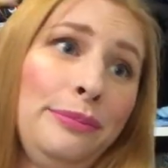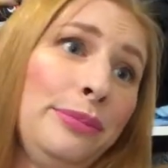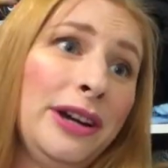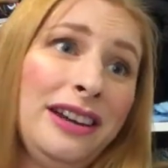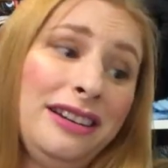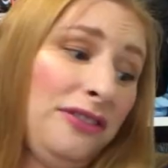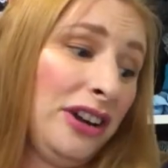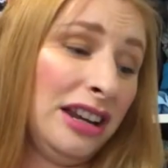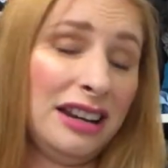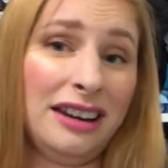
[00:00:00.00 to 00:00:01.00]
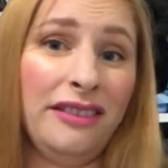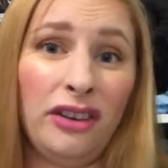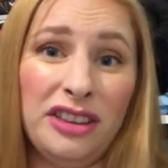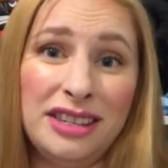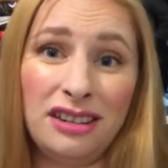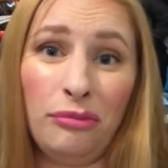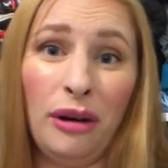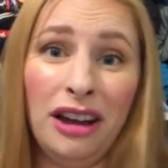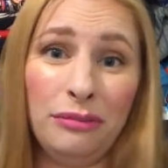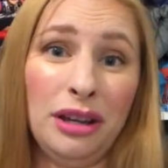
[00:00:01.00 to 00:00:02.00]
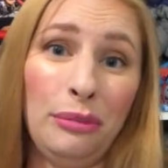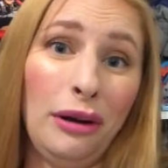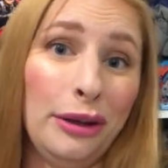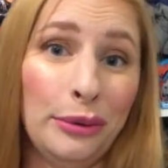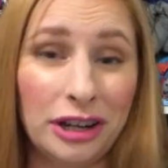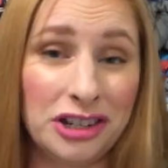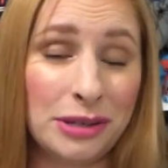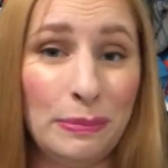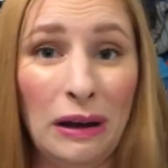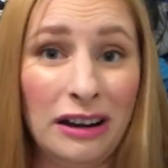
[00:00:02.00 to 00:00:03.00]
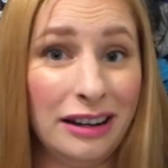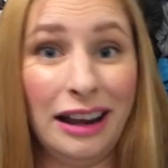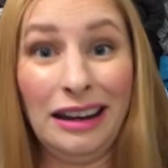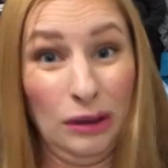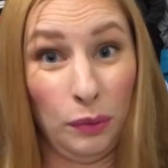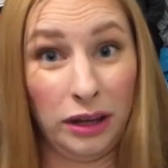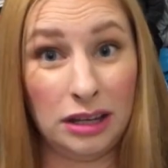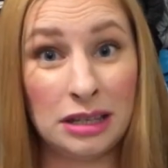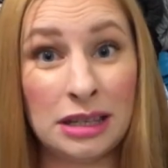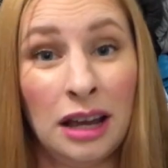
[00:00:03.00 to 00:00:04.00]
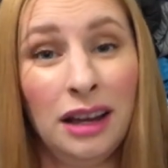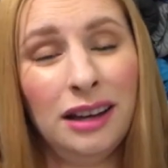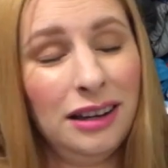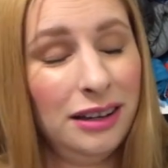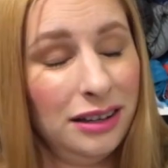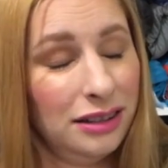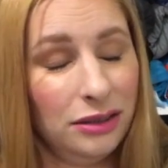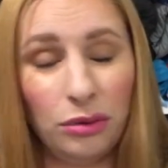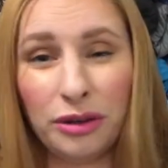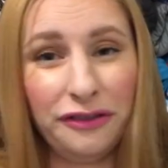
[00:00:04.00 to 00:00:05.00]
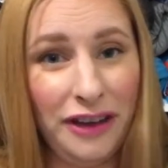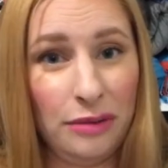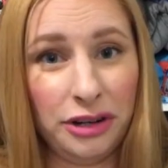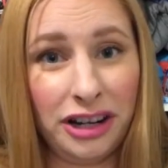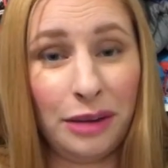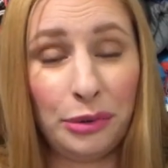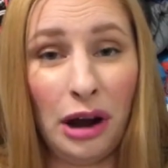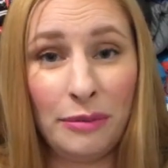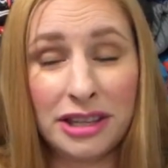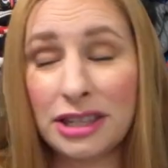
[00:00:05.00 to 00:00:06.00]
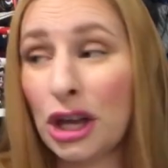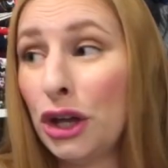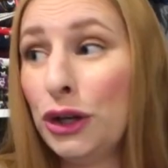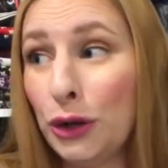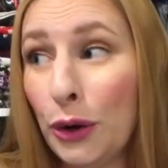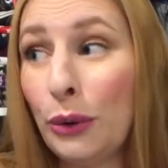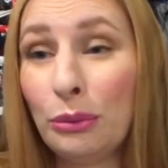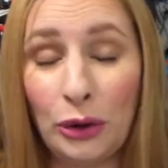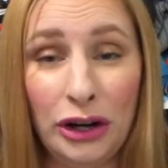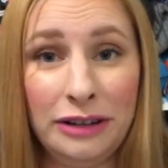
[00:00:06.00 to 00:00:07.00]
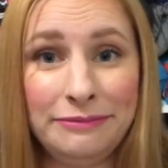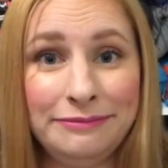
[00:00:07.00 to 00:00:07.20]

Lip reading: But if I didn't have all this stuff behind me, I probably would have just bought it anyways. No more fabric, I promise. No more.